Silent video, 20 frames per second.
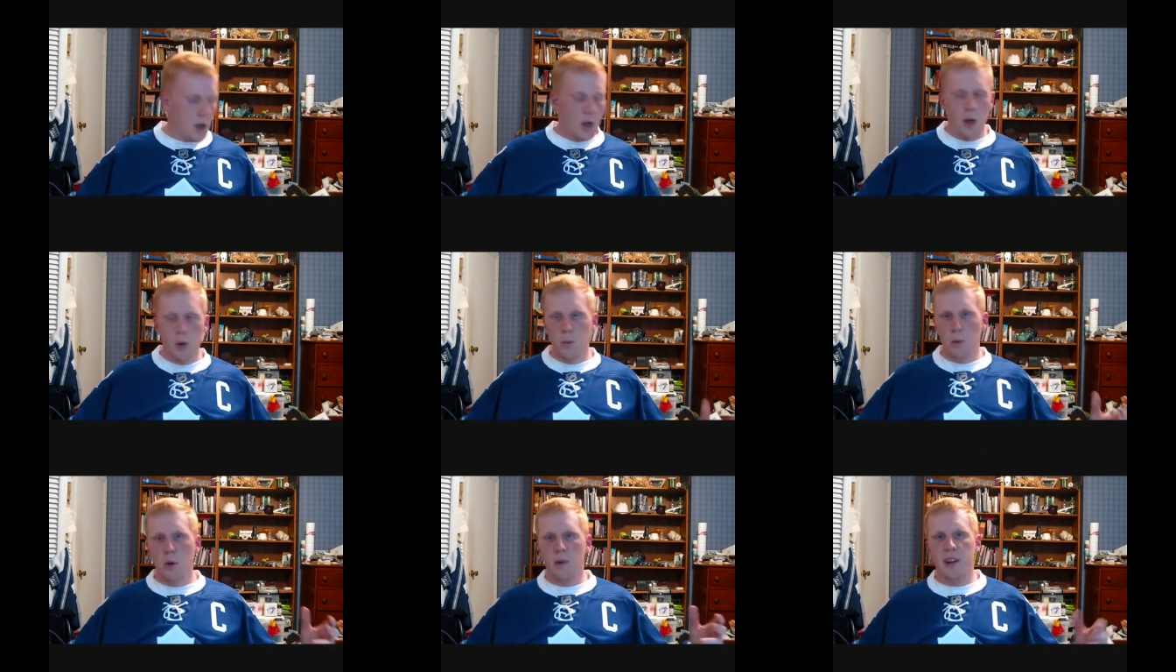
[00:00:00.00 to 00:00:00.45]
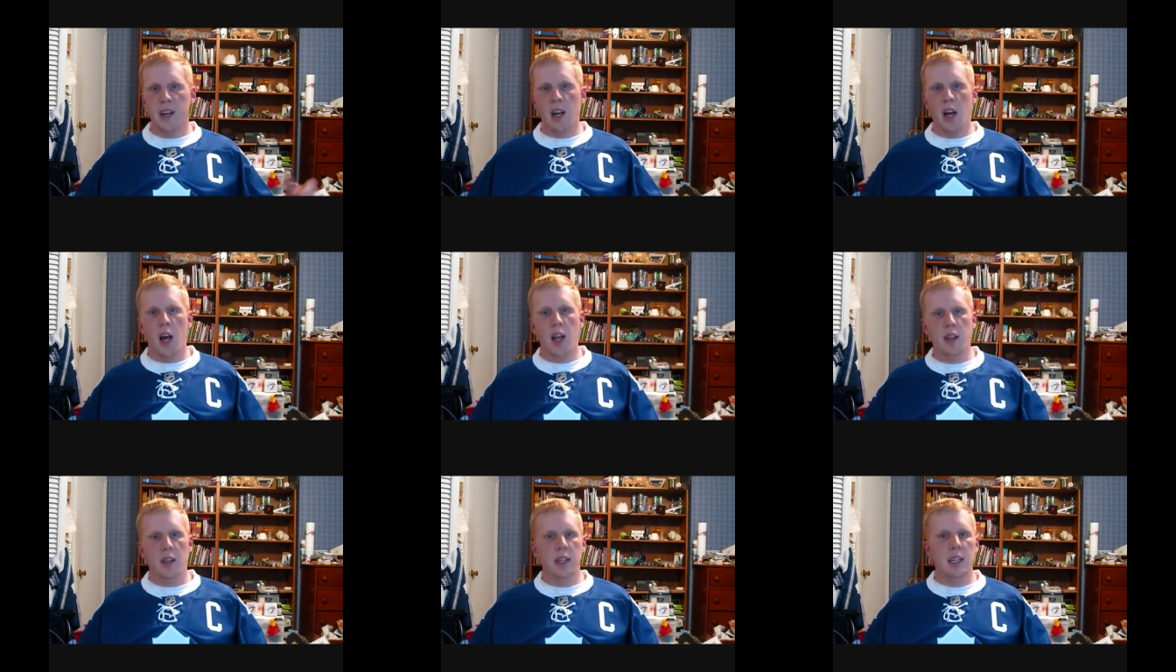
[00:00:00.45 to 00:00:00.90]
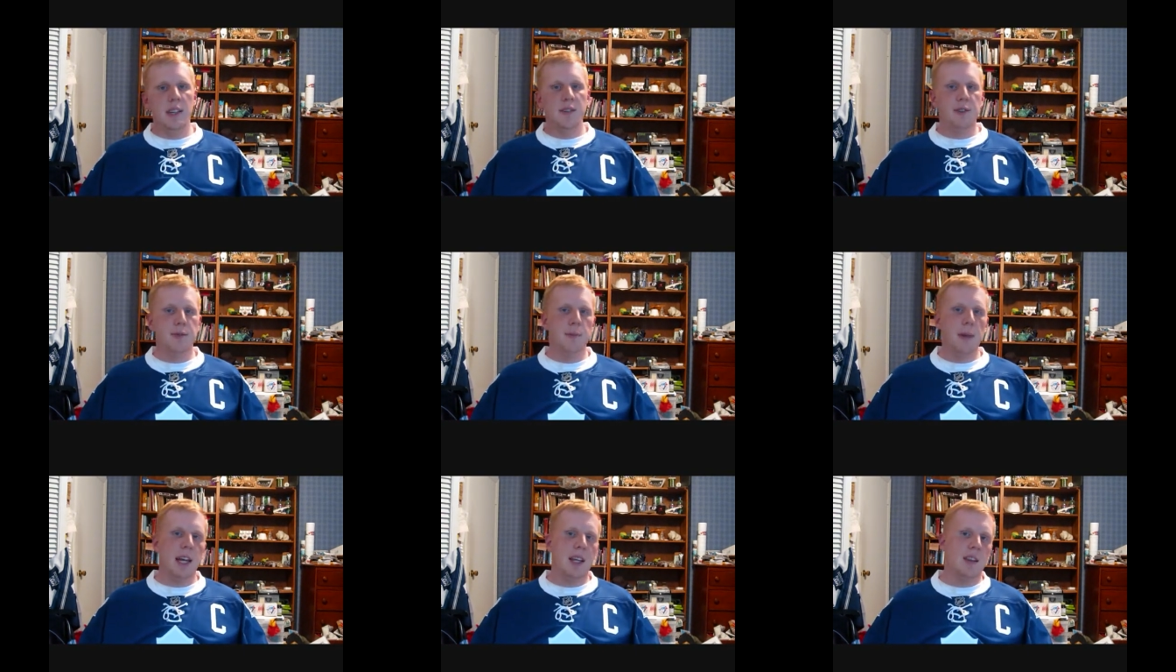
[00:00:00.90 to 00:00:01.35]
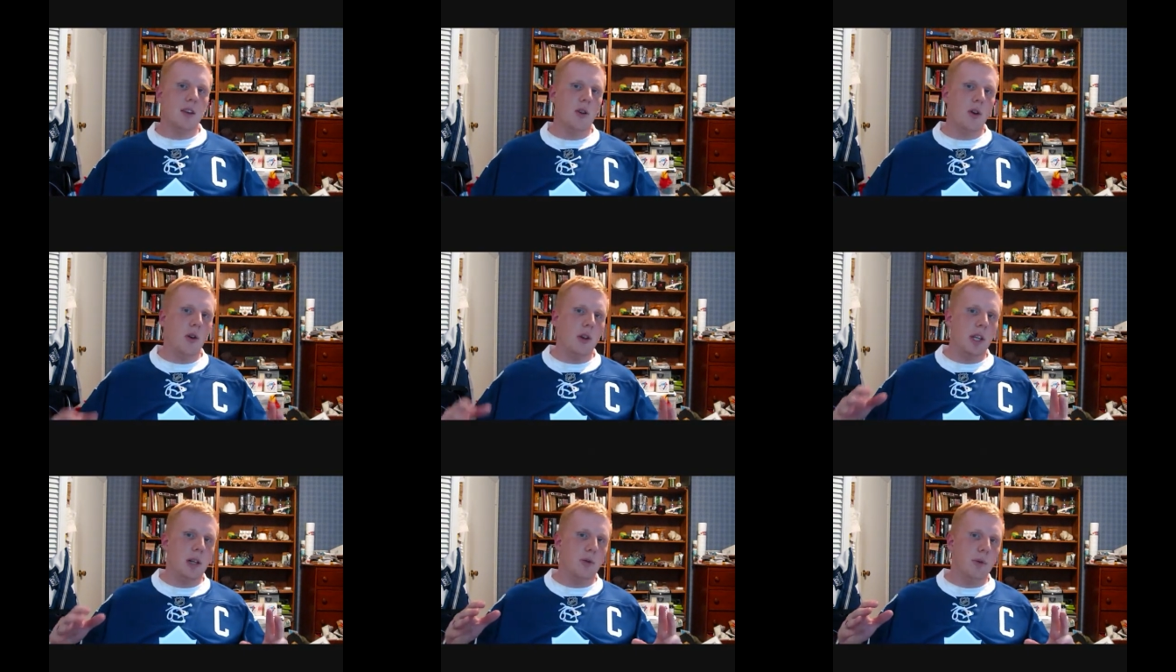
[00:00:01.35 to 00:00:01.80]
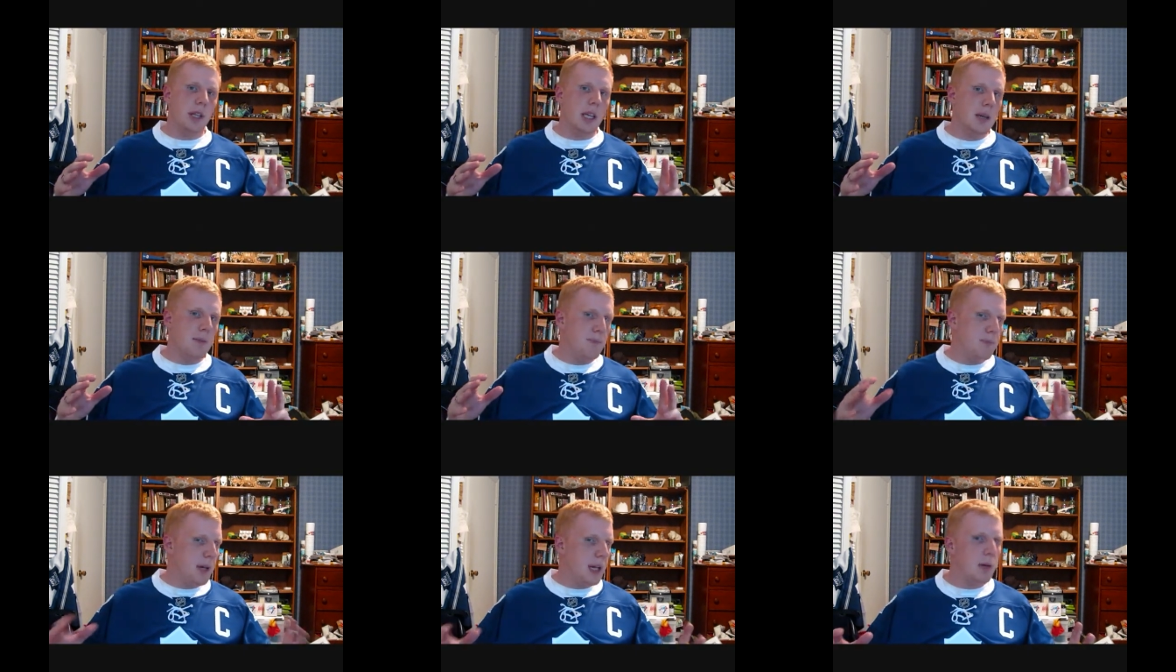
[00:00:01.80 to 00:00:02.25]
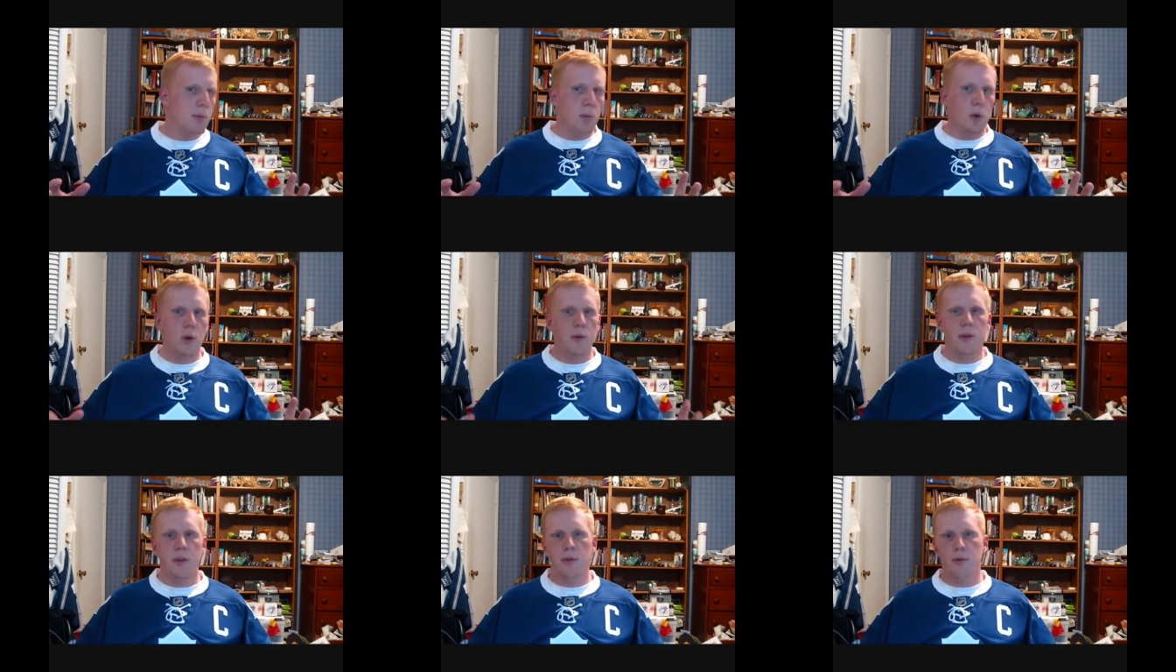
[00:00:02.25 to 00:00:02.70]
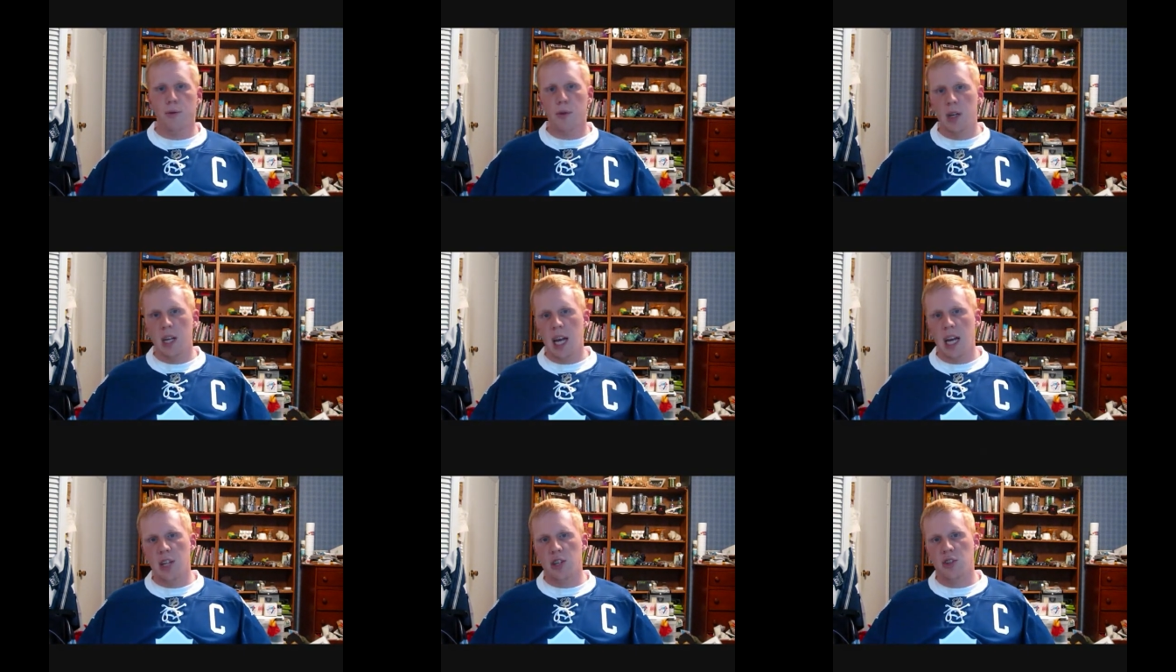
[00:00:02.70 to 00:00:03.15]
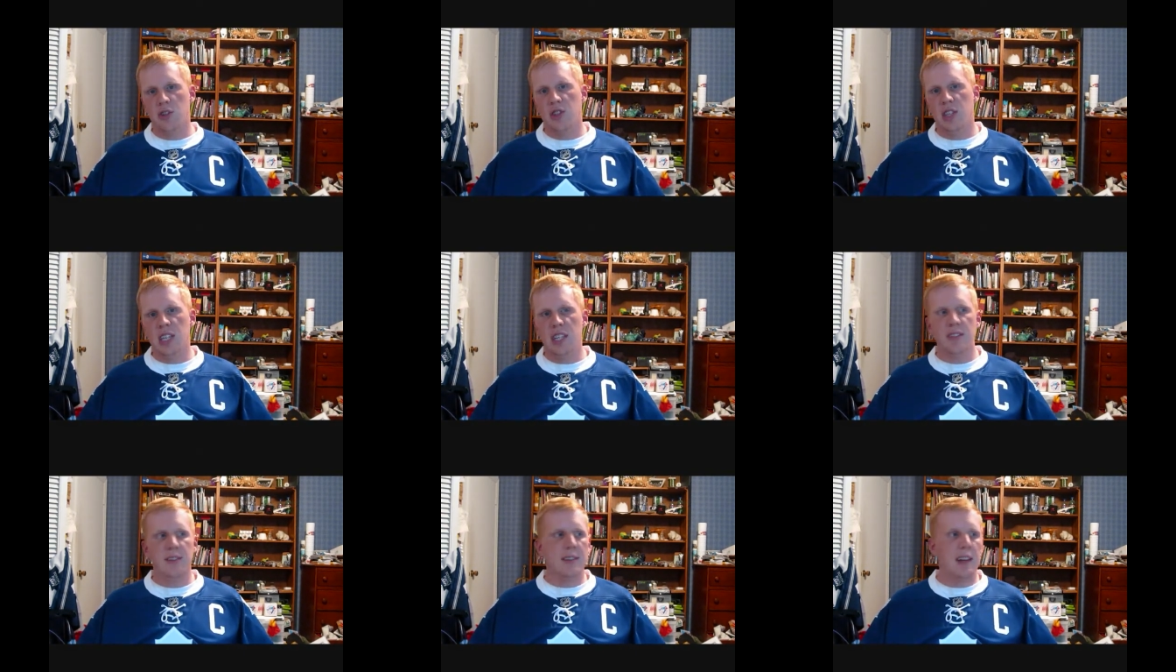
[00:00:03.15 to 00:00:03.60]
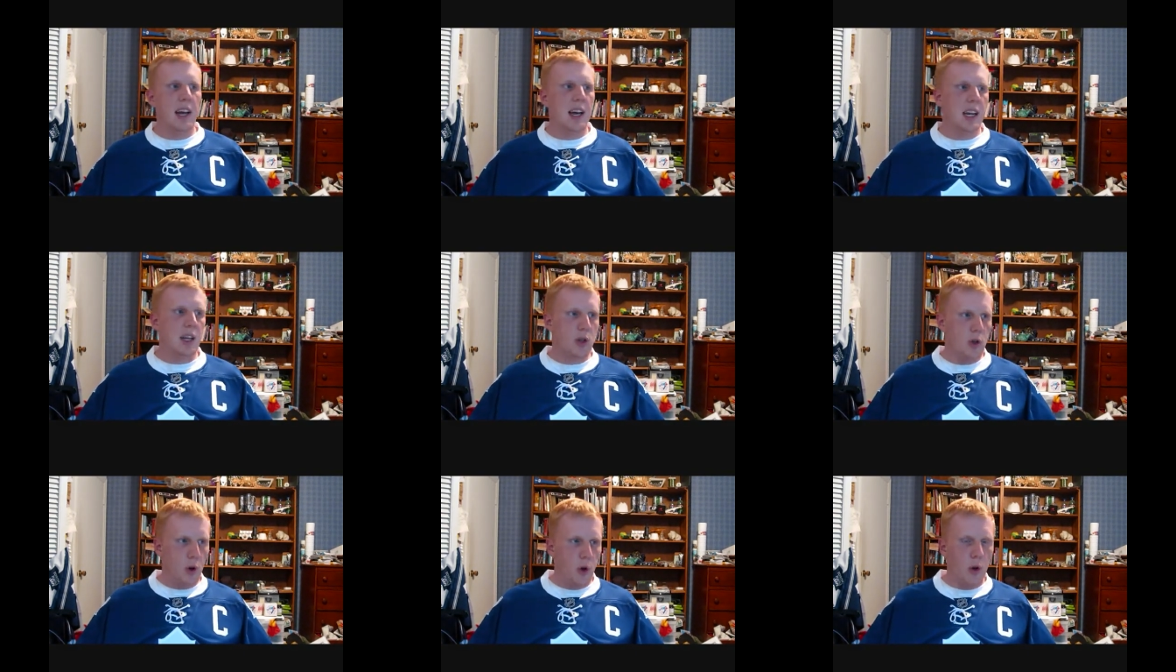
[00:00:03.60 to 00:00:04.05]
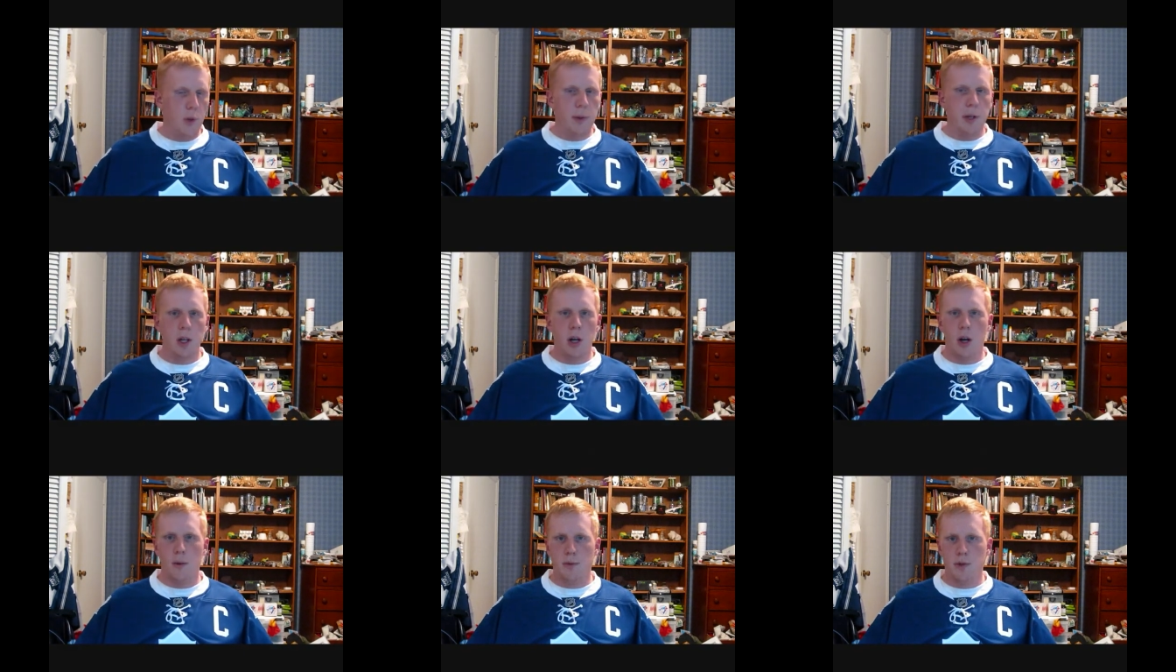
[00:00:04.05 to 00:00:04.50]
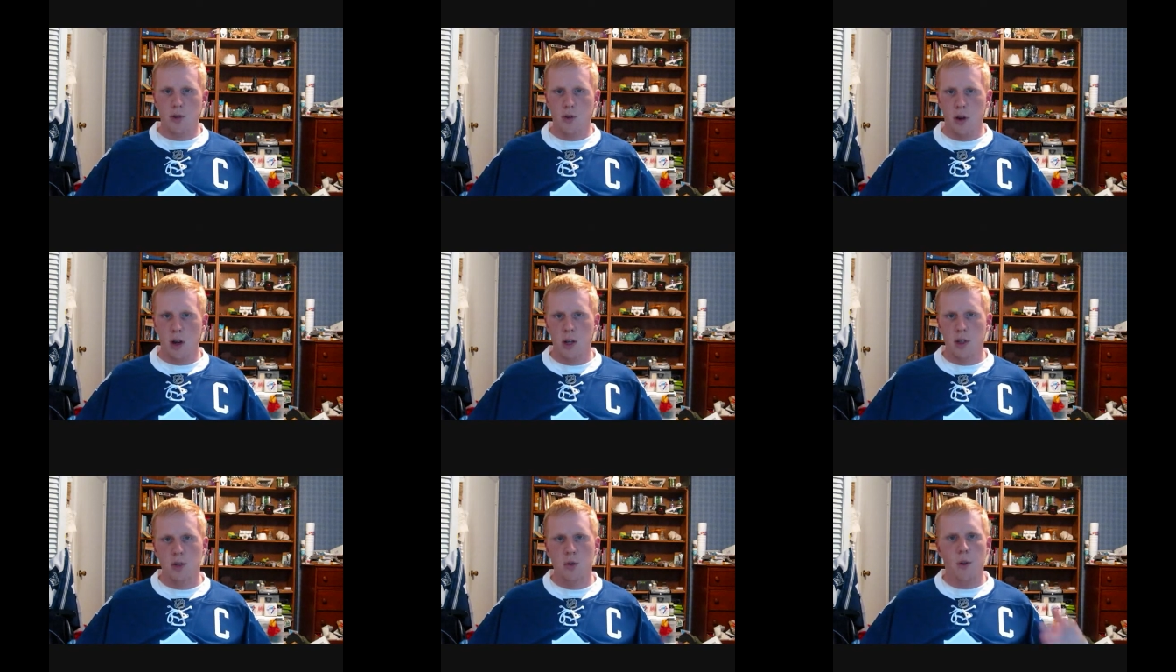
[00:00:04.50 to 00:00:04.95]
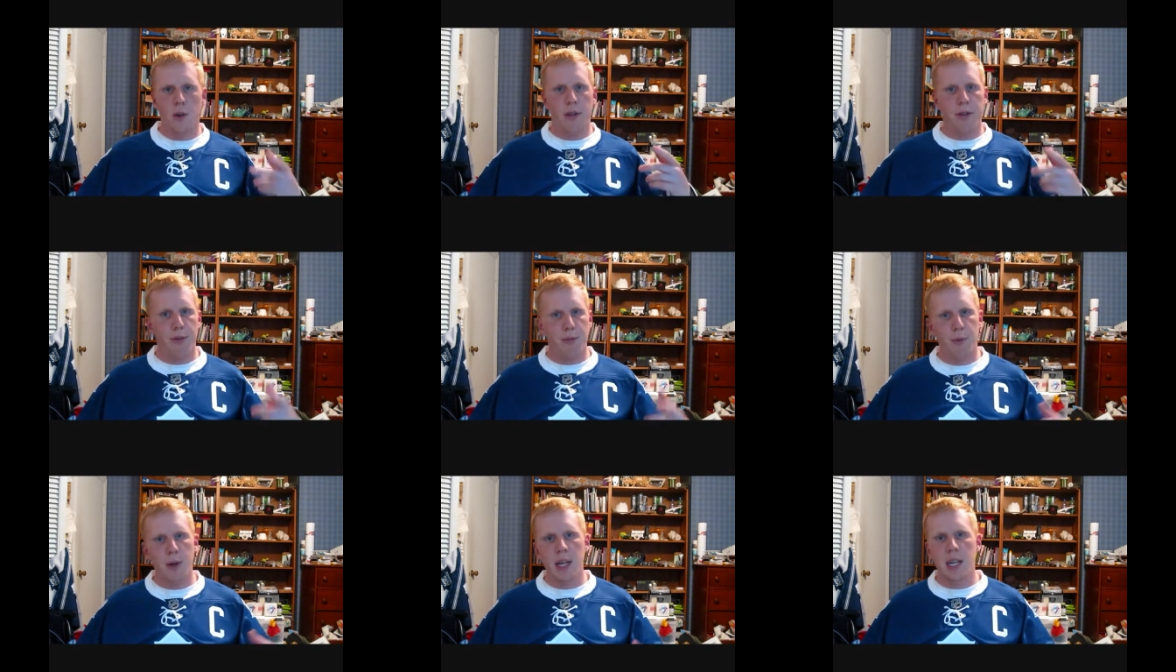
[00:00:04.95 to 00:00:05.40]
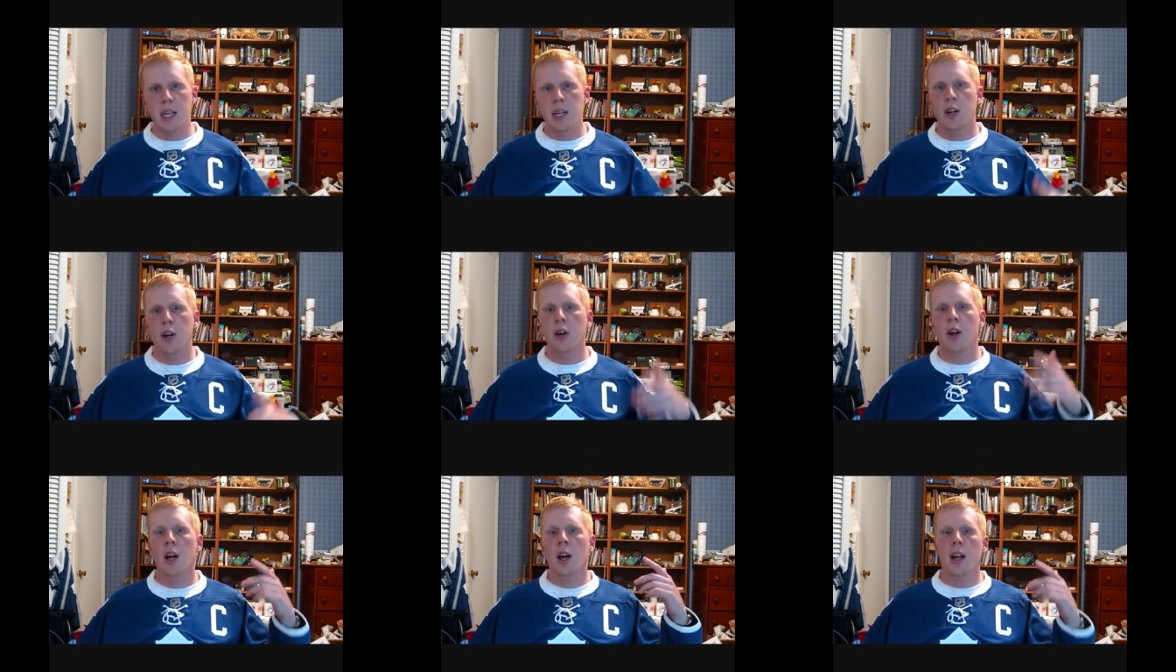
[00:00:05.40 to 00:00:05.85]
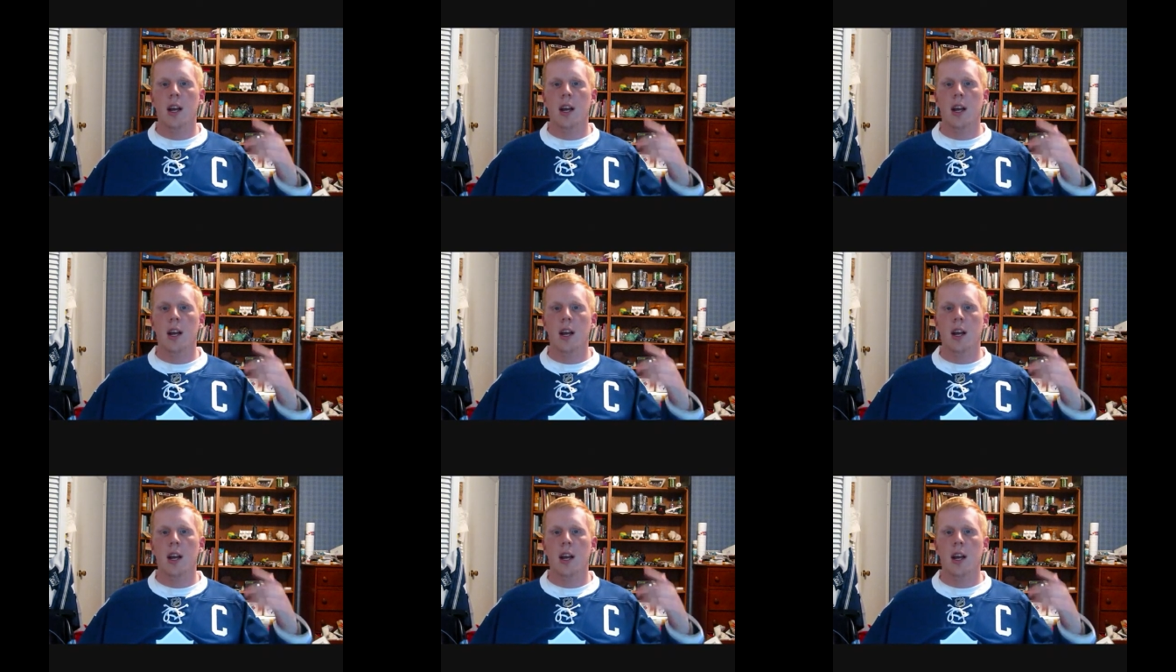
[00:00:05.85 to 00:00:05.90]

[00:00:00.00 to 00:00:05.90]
Moving on, the Leafs make their only really big move in free agency, signing Colby Armstrong to a three-year,